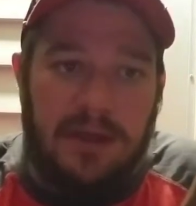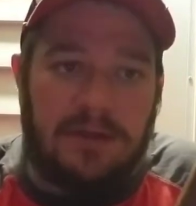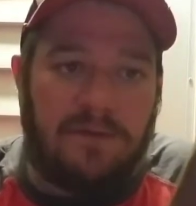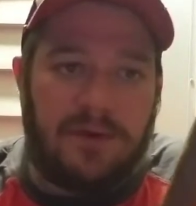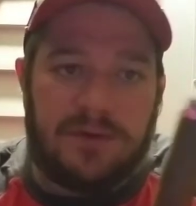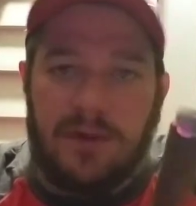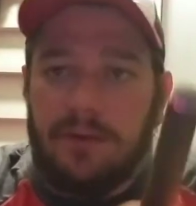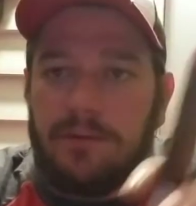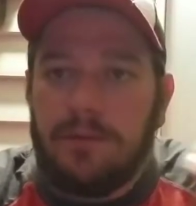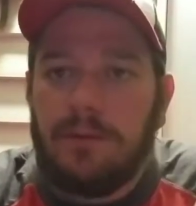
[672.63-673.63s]
that's the first
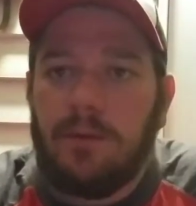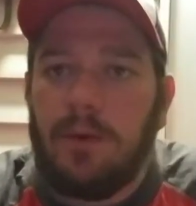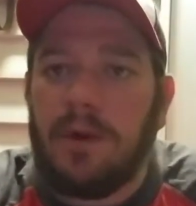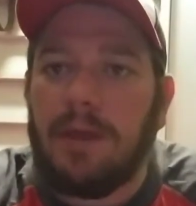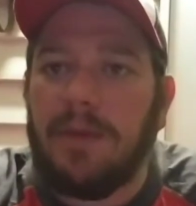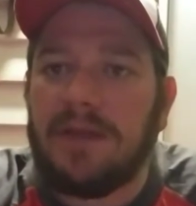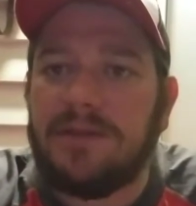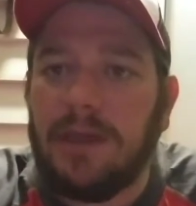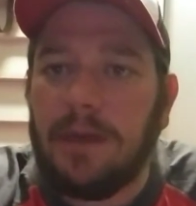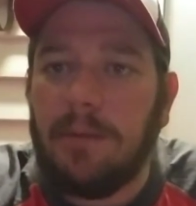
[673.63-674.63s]
third. I'll get back
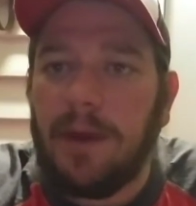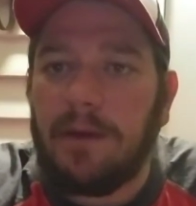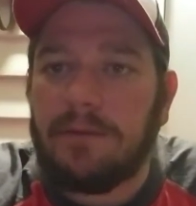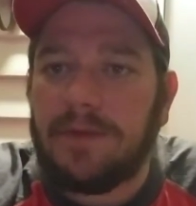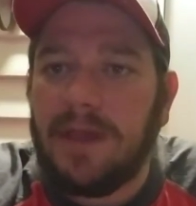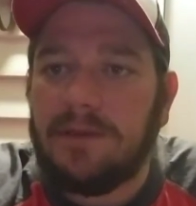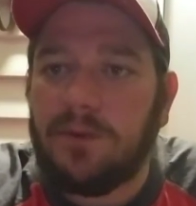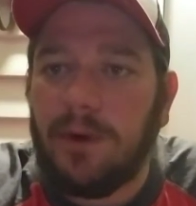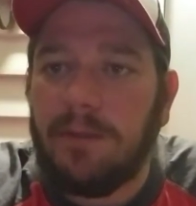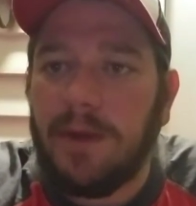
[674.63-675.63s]
to you in about
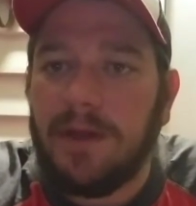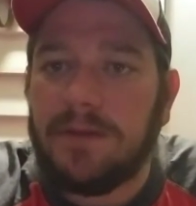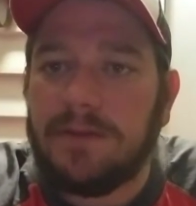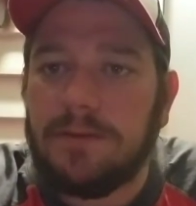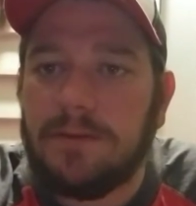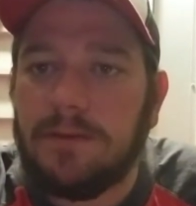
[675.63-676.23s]
10-20 minutes.